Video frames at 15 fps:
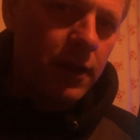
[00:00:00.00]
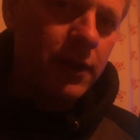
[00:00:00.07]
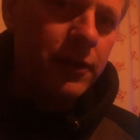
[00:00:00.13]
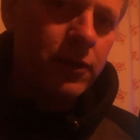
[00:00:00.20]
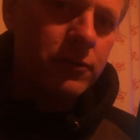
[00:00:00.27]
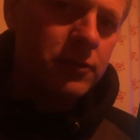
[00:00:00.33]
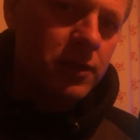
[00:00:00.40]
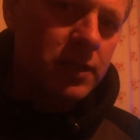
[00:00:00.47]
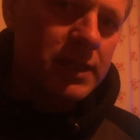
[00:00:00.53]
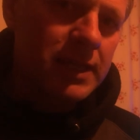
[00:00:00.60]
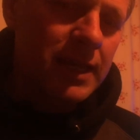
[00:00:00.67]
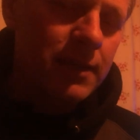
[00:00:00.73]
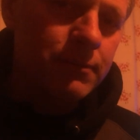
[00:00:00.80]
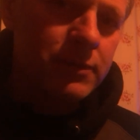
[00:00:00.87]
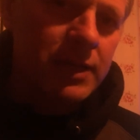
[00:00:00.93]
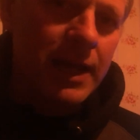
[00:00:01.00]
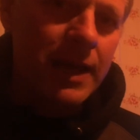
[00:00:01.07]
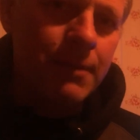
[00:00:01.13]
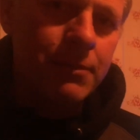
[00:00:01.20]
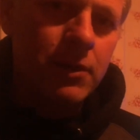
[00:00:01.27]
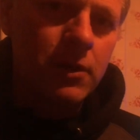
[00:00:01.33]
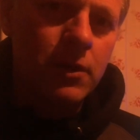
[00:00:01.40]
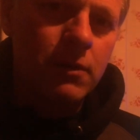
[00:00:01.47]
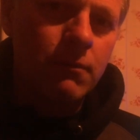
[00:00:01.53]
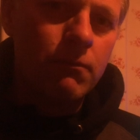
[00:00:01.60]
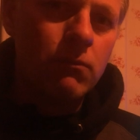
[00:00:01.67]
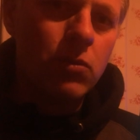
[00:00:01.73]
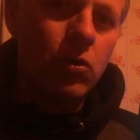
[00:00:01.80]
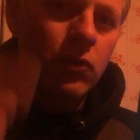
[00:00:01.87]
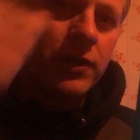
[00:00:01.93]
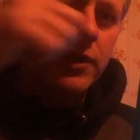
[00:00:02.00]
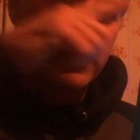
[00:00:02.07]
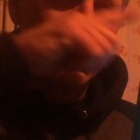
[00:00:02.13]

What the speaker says: I use the Teams app more than